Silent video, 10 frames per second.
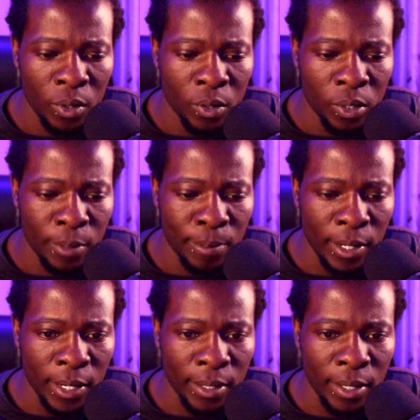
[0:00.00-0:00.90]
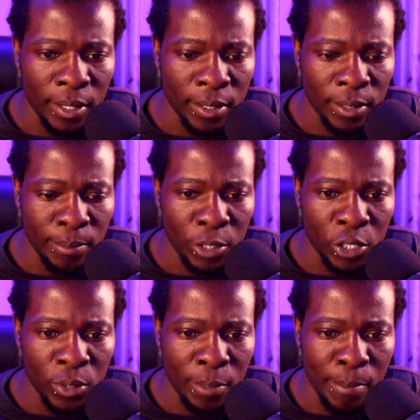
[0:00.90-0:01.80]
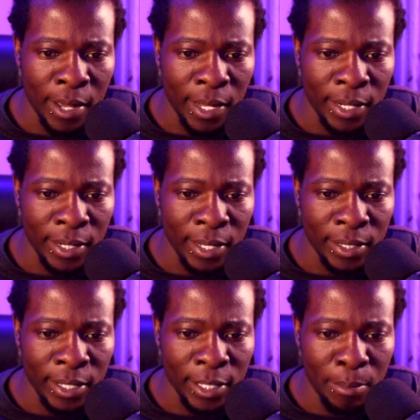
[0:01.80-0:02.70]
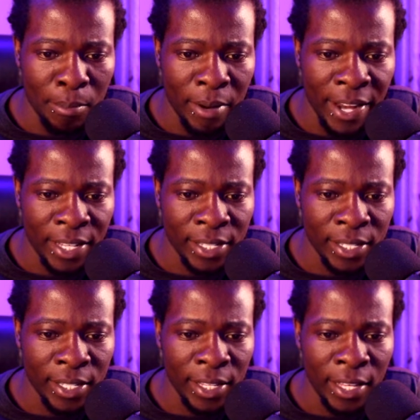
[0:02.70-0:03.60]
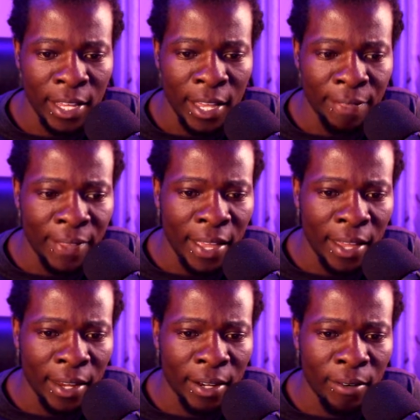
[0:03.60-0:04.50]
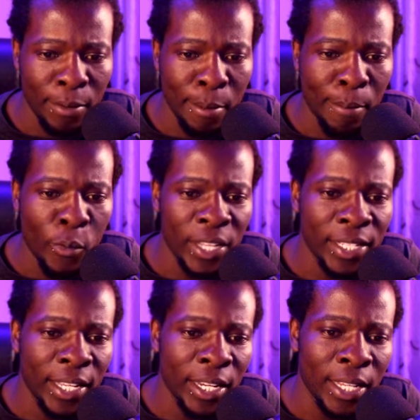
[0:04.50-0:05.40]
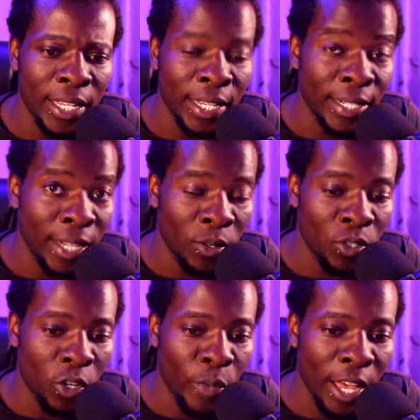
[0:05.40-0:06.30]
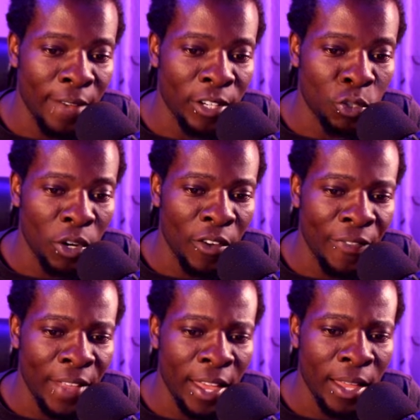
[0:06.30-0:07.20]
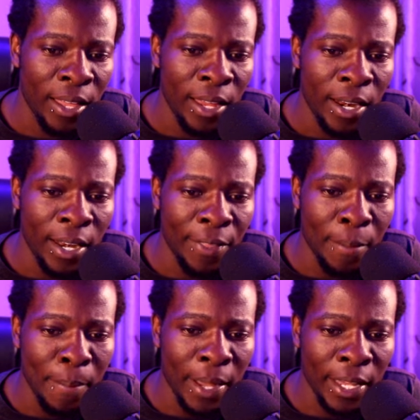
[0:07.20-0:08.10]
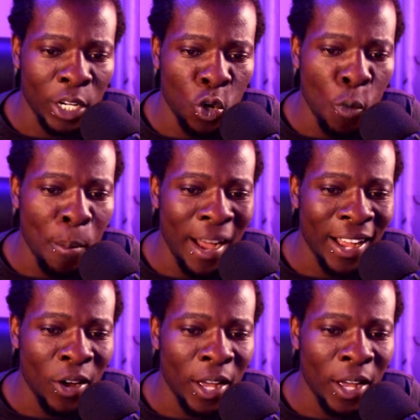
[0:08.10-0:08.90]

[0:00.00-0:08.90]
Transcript: something like this. Make sure the market does this, breaks, and then remember we're still in a downtrend. We have a trend right there. Let the market go back